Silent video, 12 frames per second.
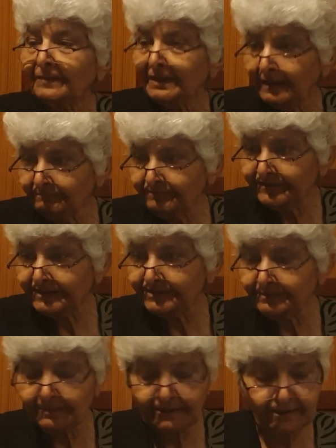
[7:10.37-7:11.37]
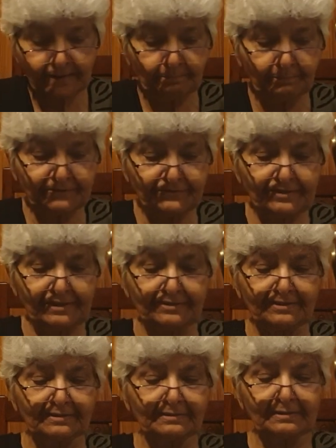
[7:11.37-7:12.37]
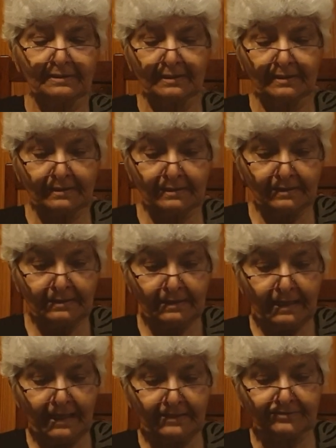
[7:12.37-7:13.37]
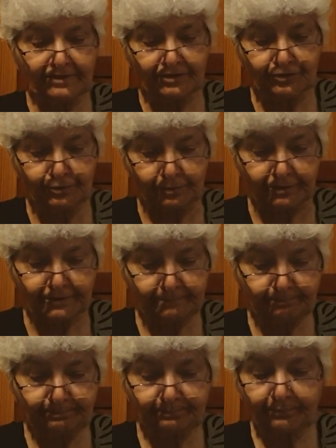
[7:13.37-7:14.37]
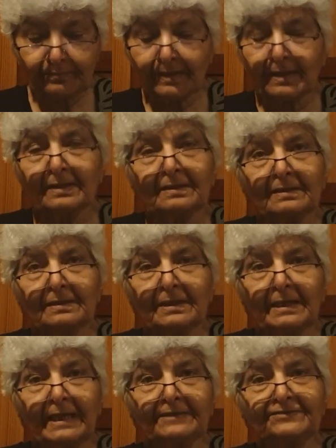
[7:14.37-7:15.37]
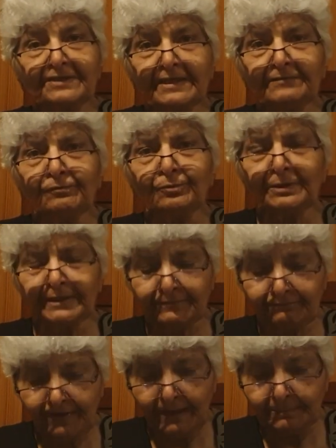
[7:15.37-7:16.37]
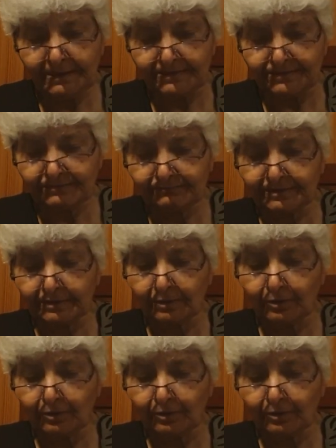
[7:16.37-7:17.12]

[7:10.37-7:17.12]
comfortably compensated as they should. And slaveholding families were